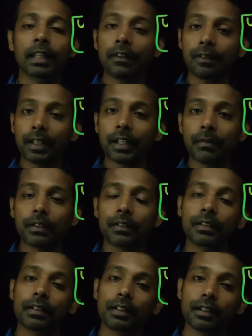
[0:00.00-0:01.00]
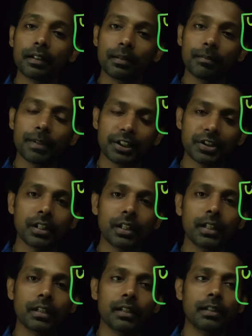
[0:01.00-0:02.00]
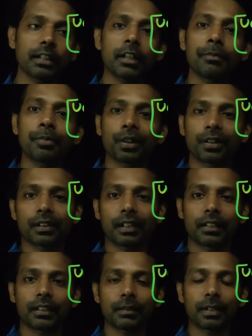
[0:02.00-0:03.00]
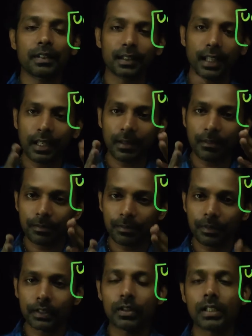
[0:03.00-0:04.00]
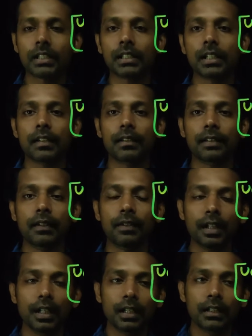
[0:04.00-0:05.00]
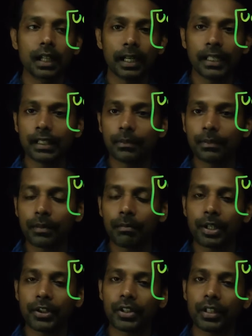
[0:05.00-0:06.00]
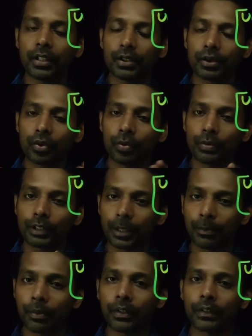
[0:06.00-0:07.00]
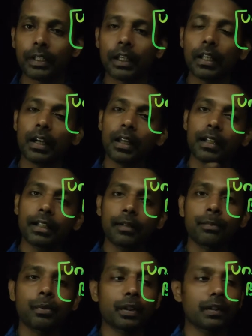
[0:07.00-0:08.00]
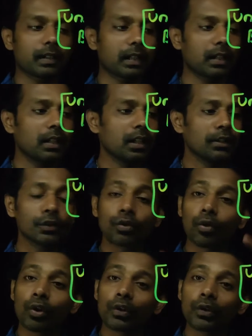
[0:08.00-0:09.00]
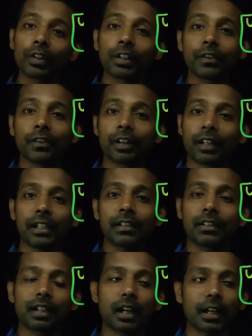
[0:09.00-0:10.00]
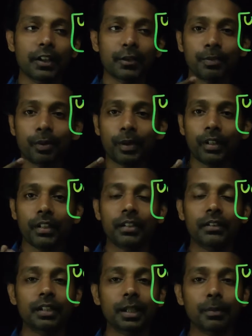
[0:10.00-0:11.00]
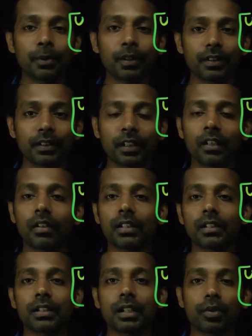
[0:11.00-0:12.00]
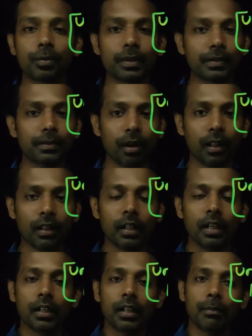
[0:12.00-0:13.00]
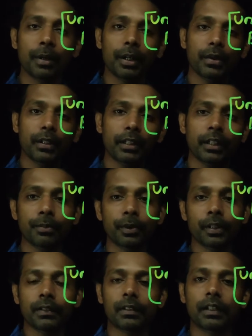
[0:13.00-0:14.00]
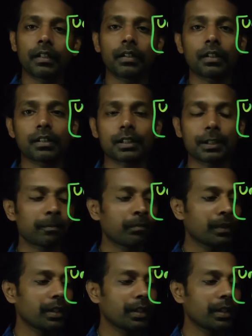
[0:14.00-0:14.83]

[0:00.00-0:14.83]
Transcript: same variable is measured in a 10-point scale, that means same questionnaire itself, the items are measured in 2-3-point scale and a 10-point scale, the scores will differ, right? The highest point in the 3-point scale questionnaire would be smaller compared to a 10-point scale questionnaire.